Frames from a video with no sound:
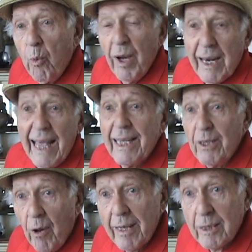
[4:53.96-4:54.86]
Well, like
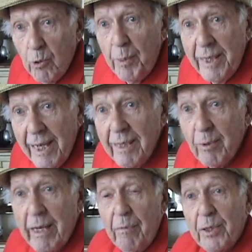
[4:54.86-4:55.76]
Swoopy did
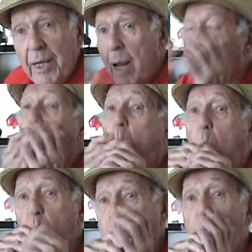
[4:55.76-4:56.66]
with everything,
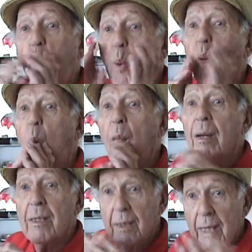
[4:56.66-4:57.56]
blah, blah, blah.
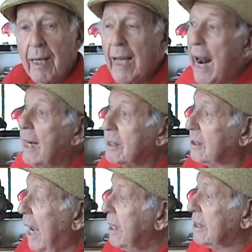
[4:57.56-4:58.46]
I
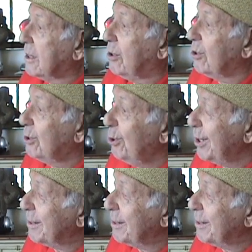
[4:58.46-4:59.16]
just couldn't do